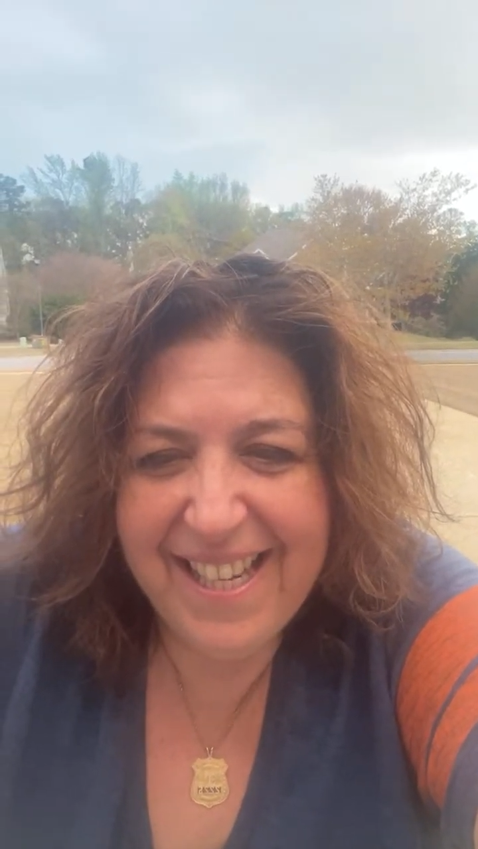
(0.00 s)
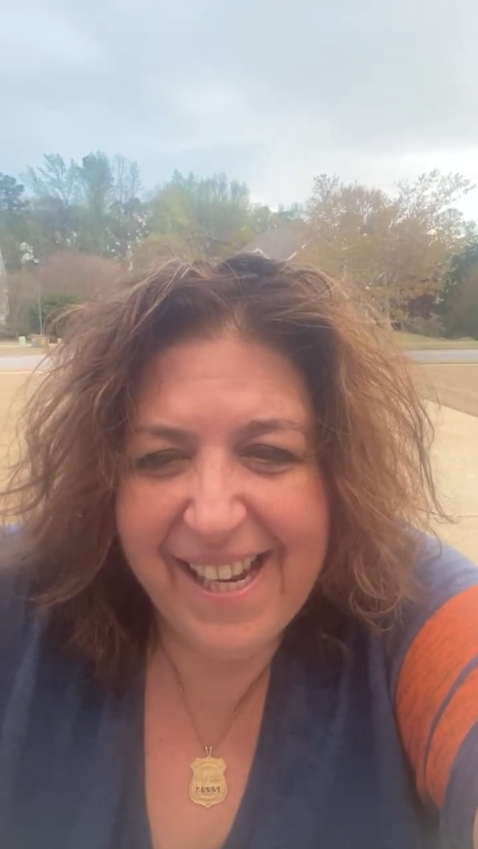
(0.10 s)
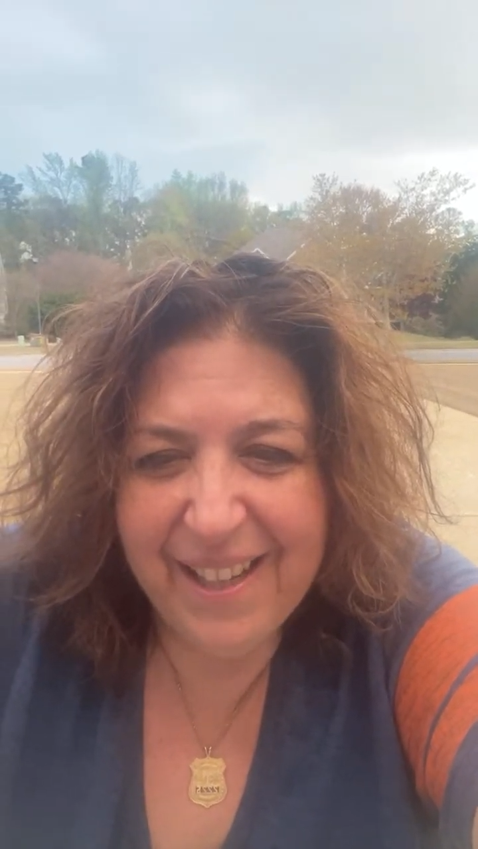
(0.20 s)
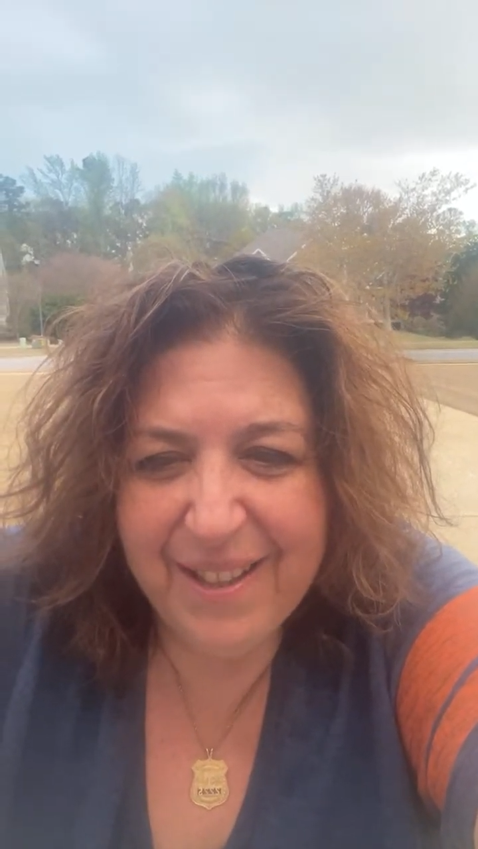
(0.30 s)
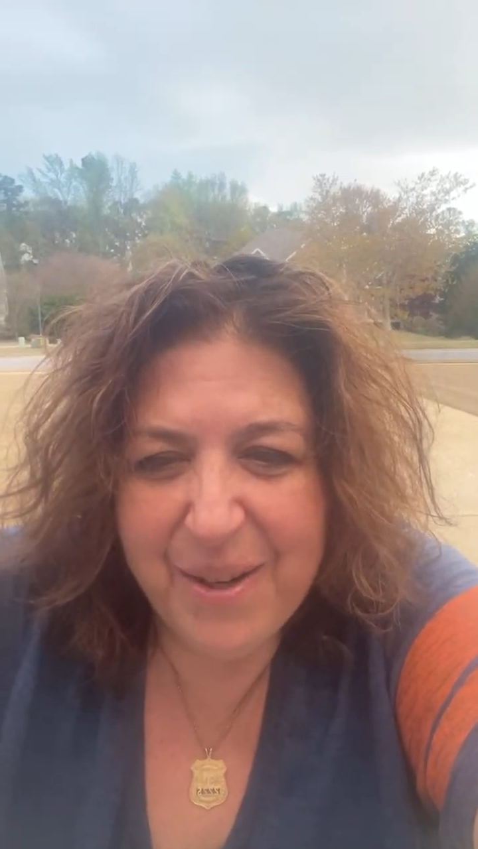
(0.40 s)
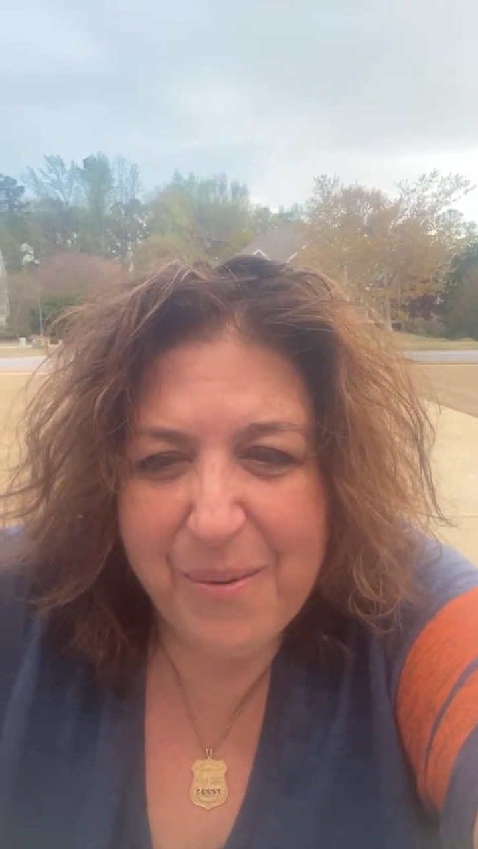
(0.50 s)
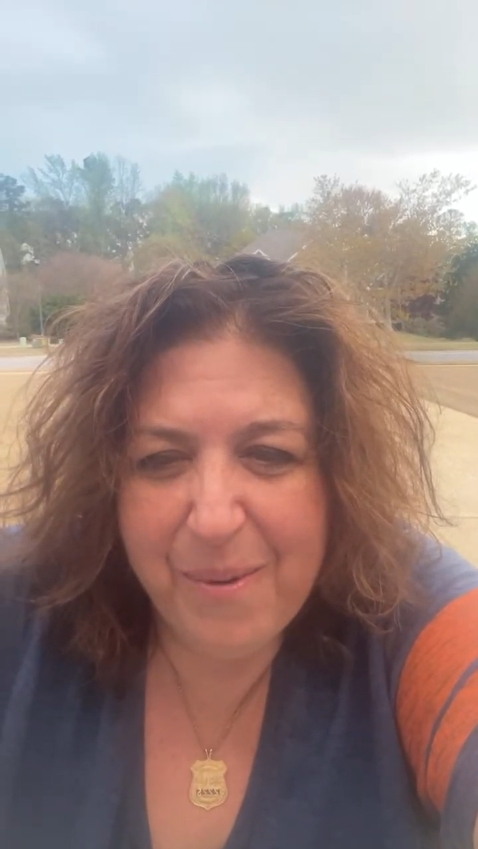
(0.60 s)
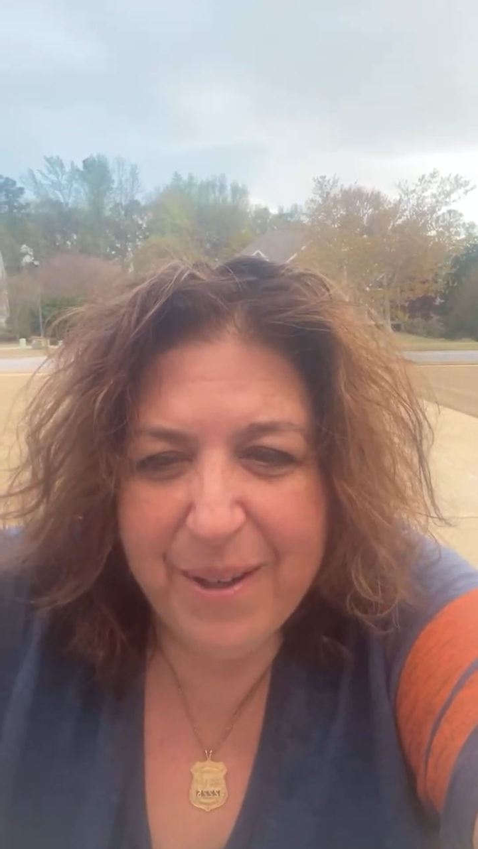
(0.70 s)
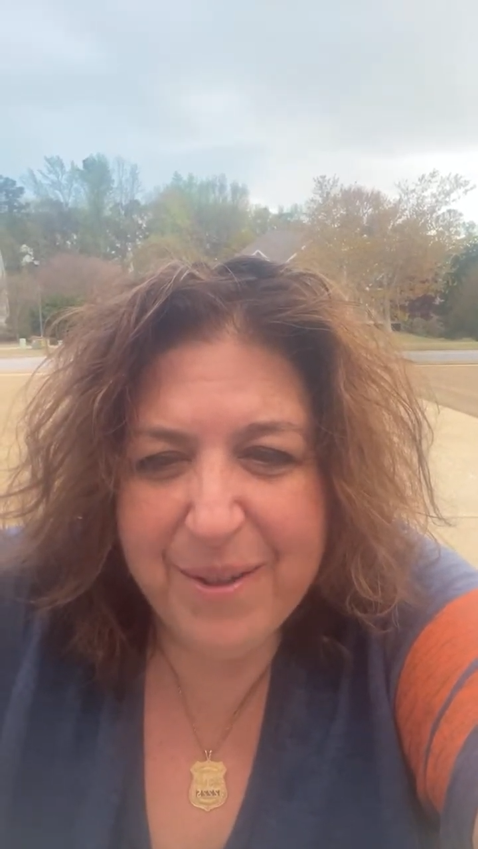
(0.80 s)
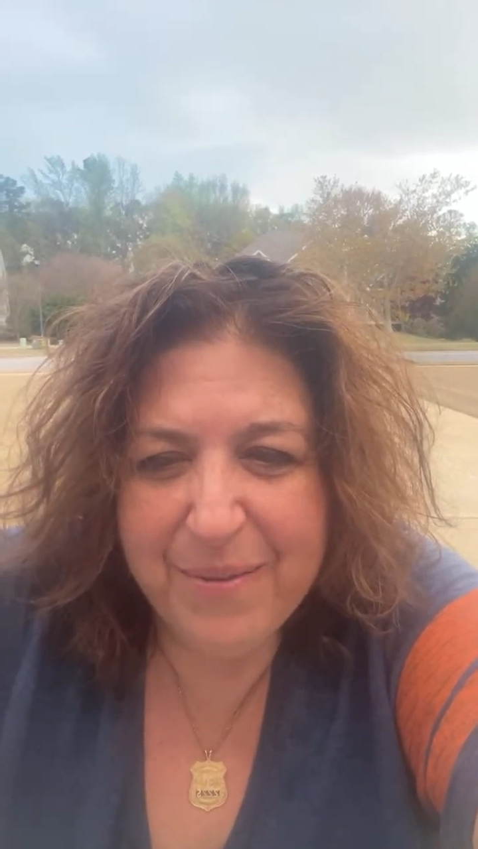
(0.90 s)
D gets so
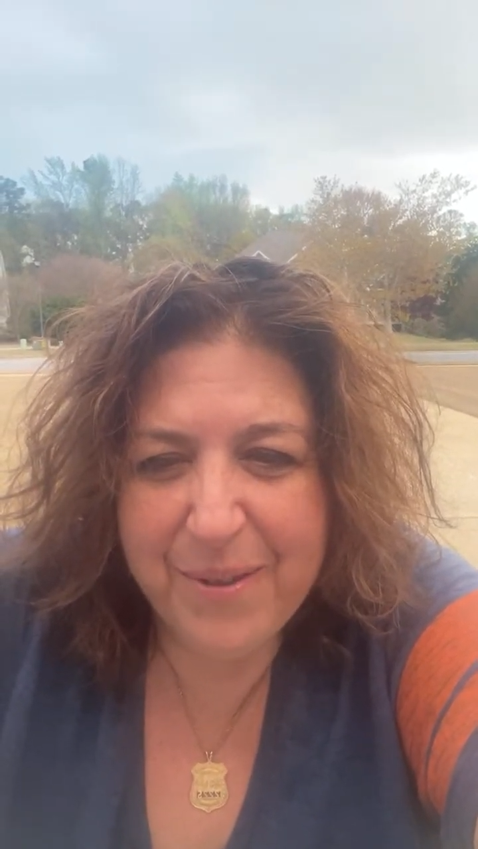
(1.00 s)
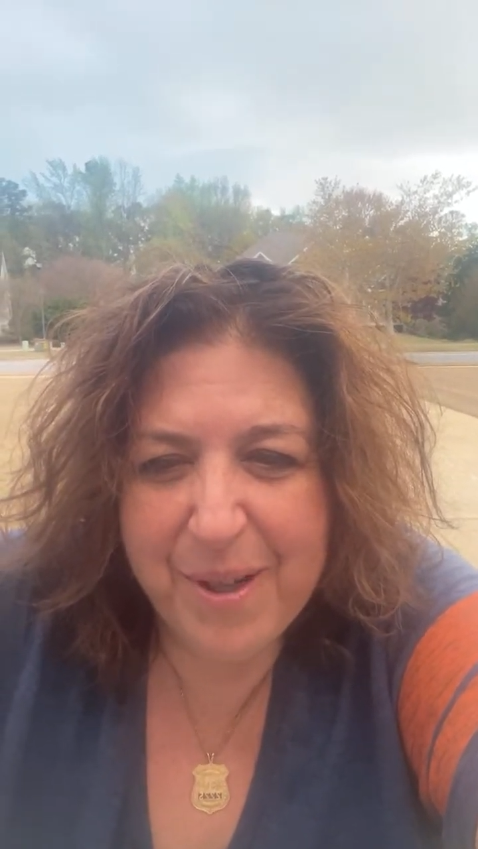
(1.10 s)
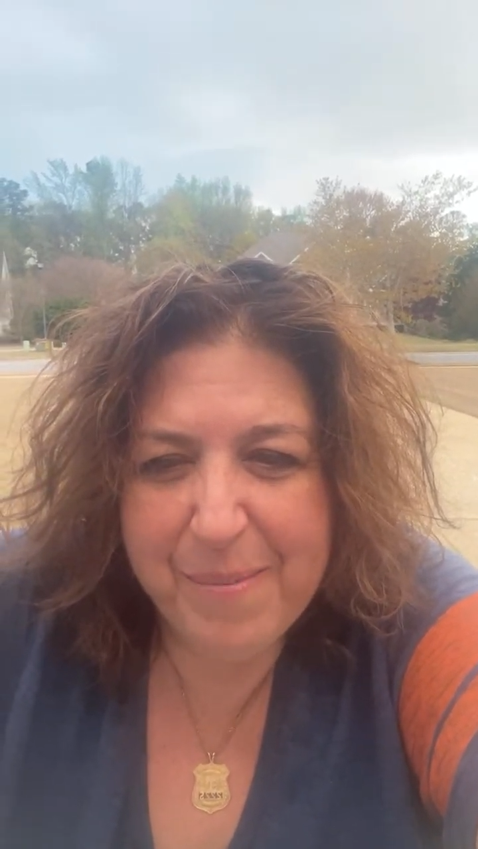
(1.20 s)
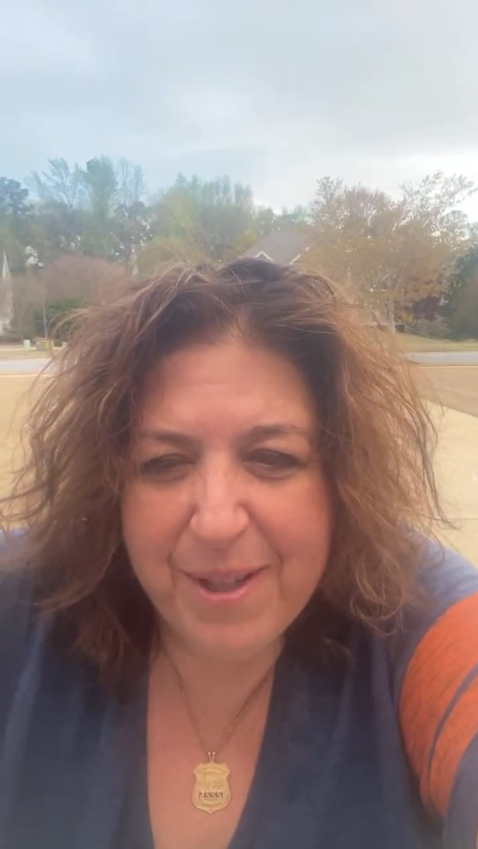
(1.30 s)
wonderful.